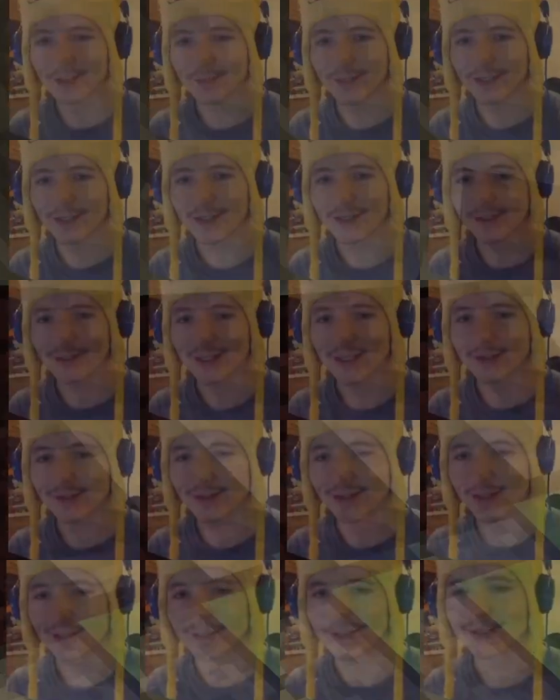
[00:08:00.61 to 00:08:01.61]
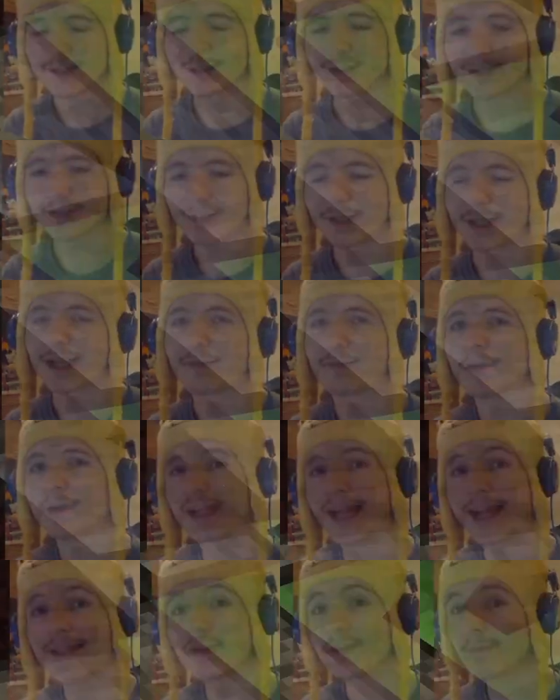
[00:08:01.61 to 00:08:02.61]
bit, and then you hit the slime block
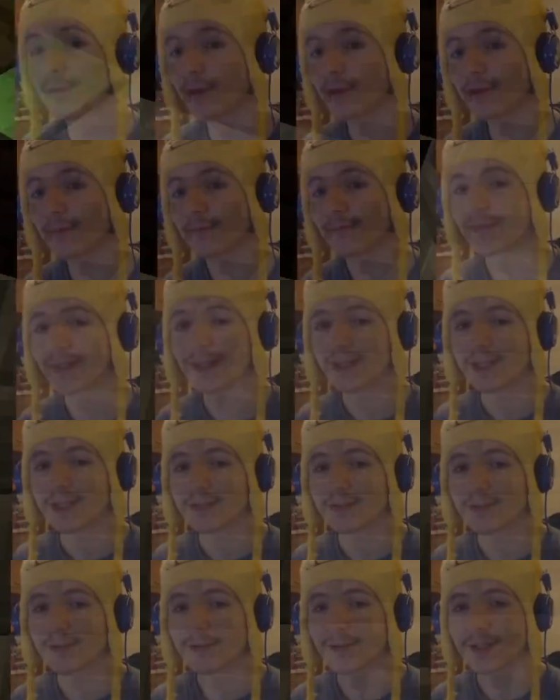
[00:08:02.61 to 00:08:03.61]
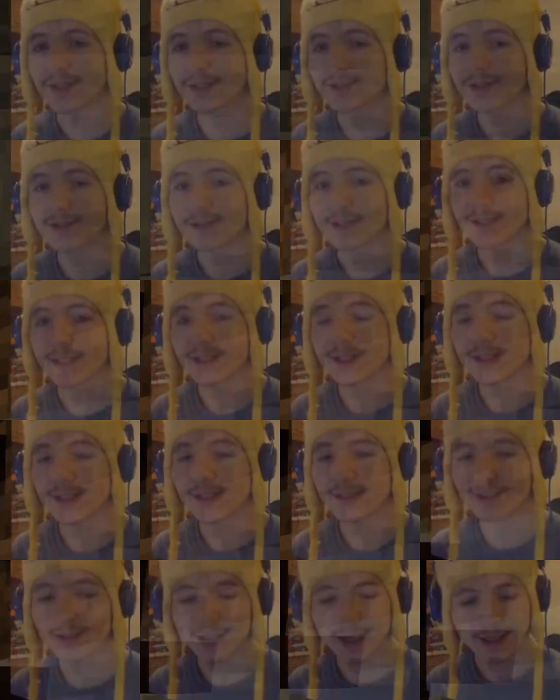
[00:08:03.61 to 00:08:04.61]
at the bottom. So this
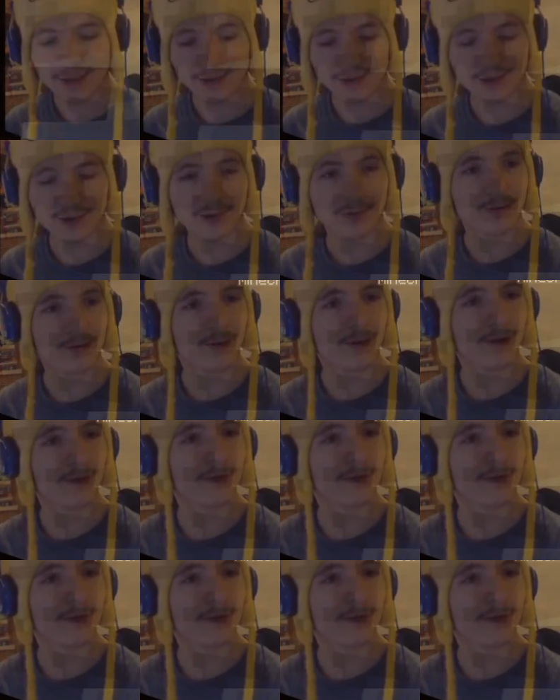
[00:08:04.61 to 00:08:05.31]
gets you